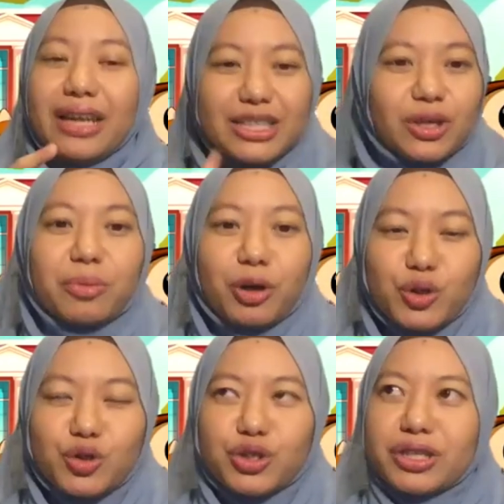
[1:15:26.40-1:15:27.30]
let's talk about
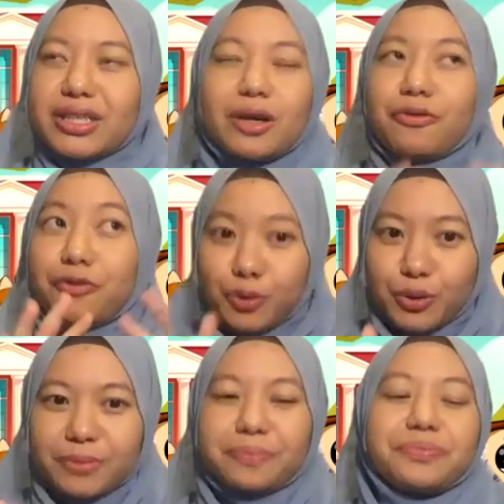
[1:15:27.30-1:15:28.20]
nutrition. Oh,
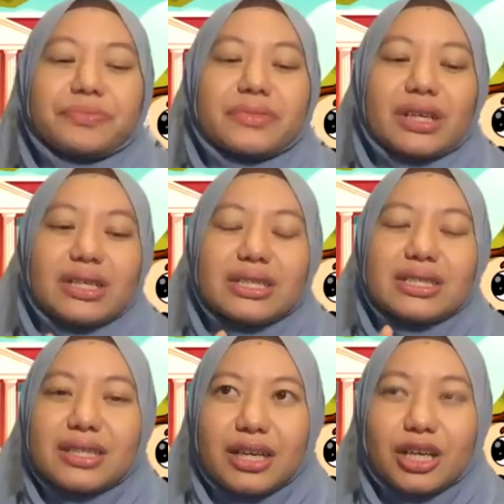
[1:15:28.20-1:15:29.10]
food,
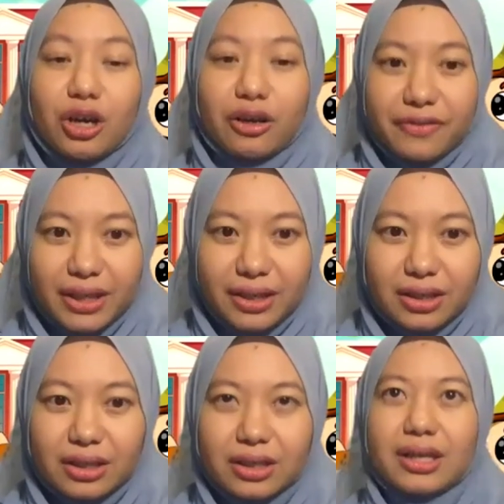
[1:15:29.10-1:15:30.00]
uh, coffee,
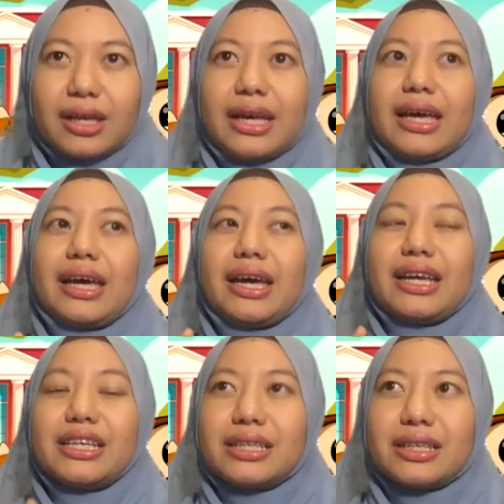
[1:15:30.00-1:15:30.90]

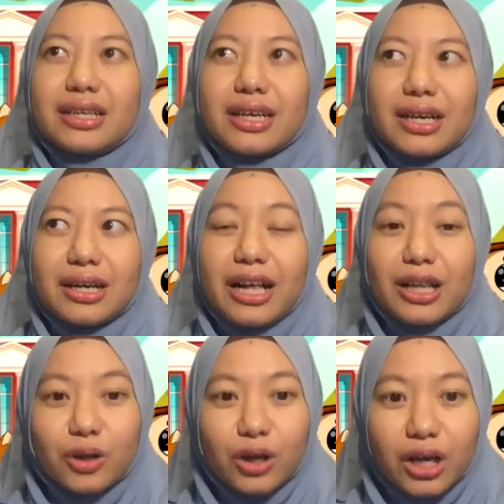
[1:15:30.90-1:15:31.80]
and uh,
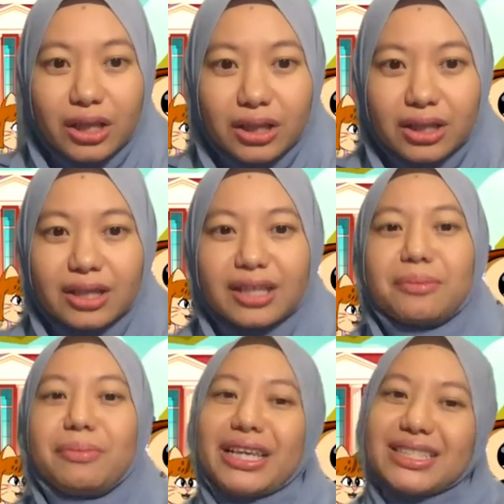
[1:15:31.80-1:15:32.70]
alcohol
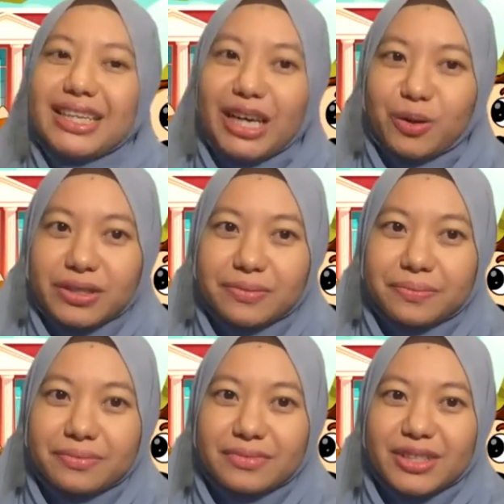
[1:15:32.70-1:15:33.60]
makes it louder.
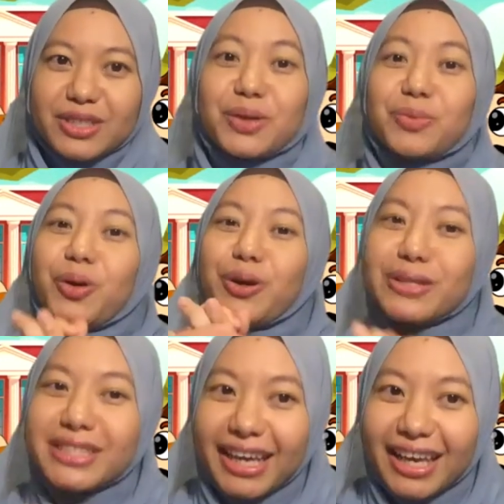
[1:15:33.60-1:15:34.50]
So the more
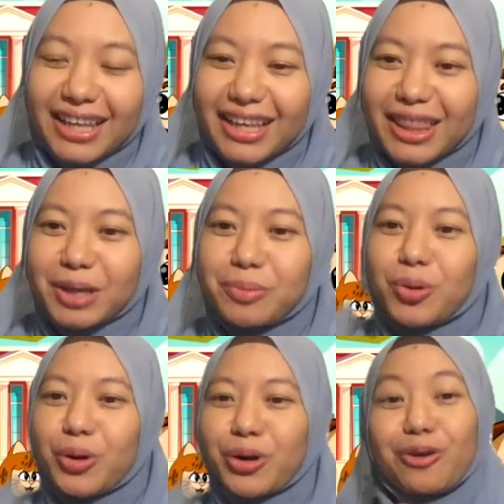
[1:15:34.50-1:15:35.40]
you take, the
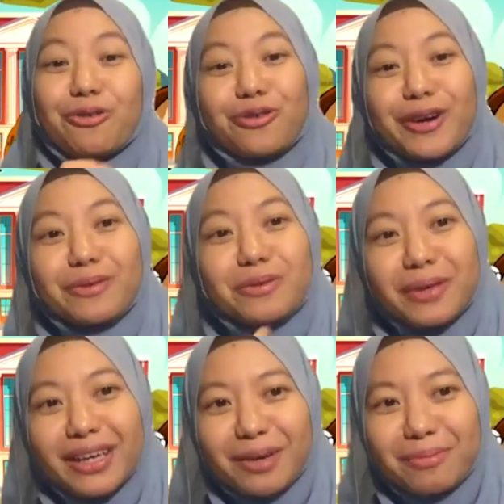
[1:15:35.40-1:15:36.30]
more your friend will
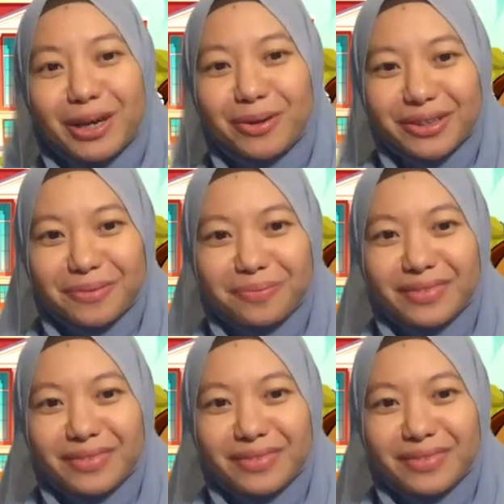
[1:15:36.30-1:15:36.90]
become louder.